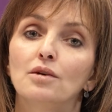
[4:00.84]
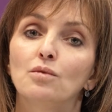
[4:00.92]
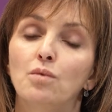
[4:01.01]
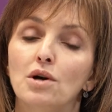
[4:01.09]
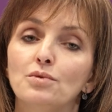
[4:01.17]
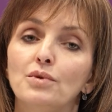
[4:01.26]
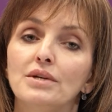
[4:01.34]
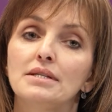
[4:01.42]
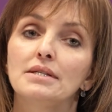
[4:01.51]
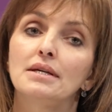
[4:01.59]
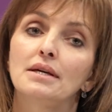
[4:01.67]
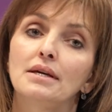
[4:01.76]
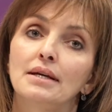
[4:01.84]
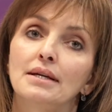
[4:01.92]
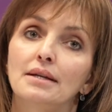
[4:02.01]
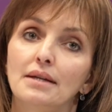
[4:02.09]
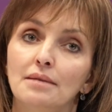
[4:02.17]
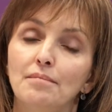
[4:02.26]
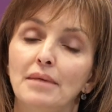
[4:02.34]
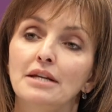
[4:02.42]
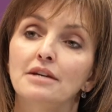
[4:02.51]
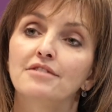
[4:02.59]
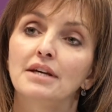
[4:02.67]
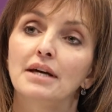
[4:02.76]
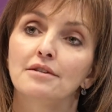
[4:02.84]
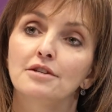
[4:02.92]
what we're seeing in many of the other